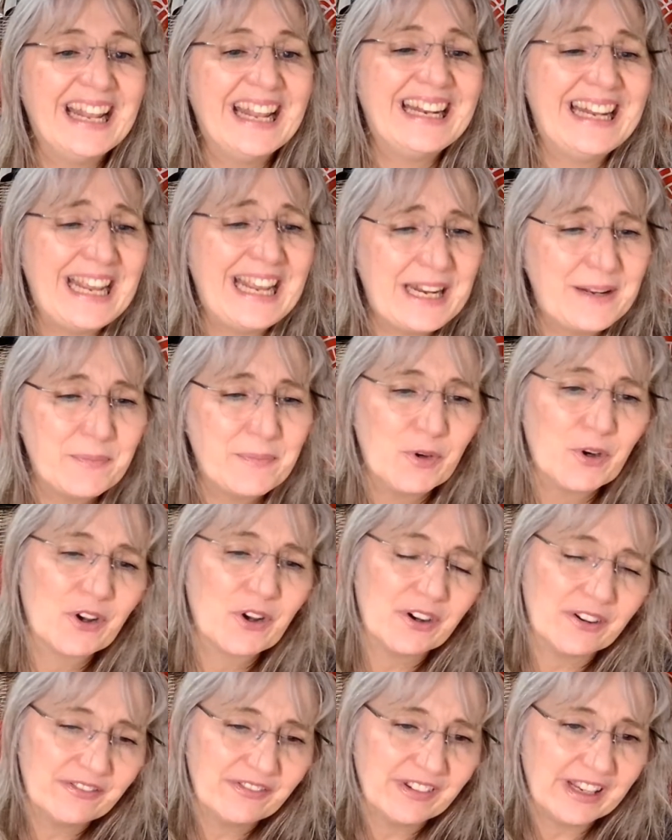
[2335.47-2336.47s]
Need more
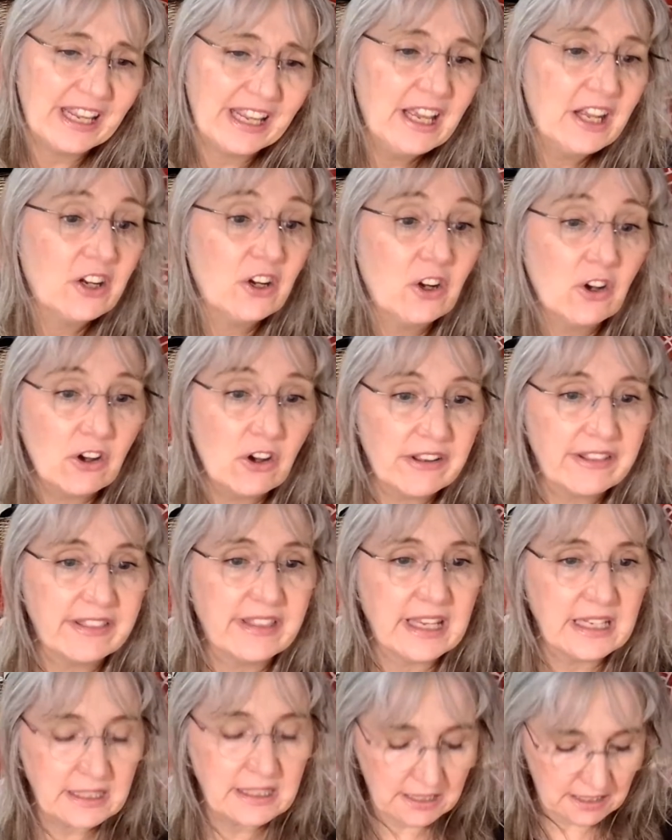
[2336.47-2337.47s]
coffee. Not at
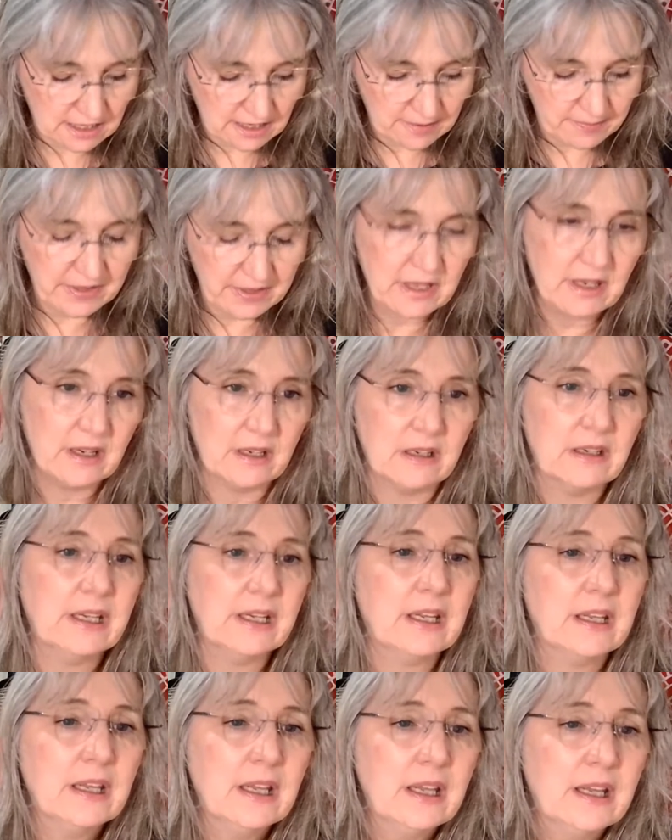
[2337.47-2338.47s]
this time of the
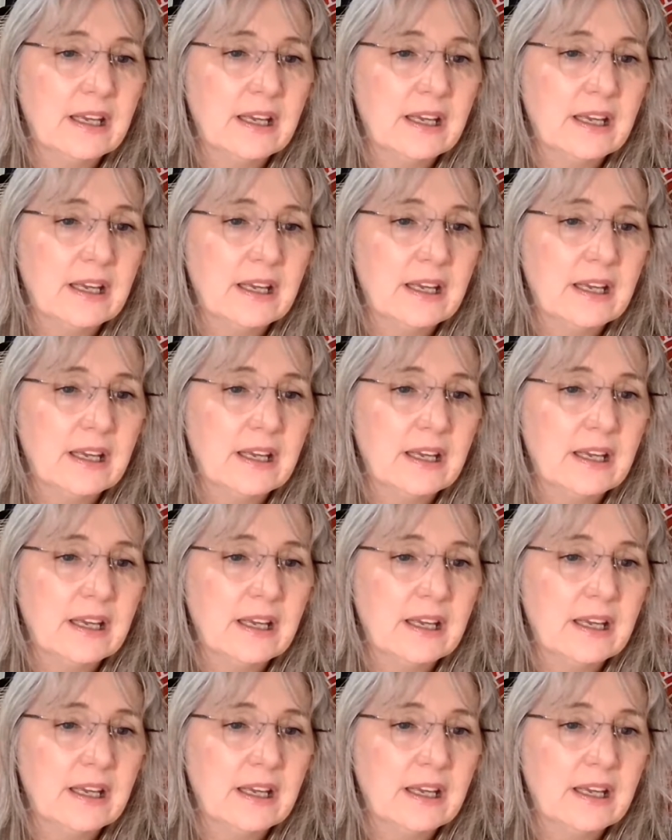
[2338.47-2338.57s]
night.